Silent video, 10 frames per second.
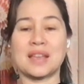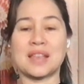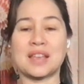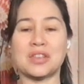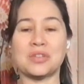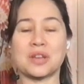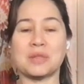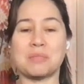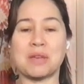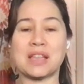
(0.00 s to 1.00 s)
And then you
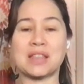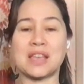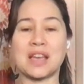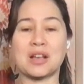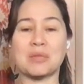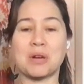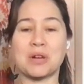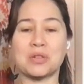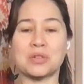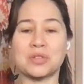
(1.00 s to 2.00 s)
can bend the
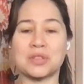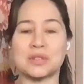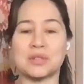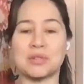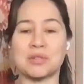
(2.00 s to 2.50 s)
elbows,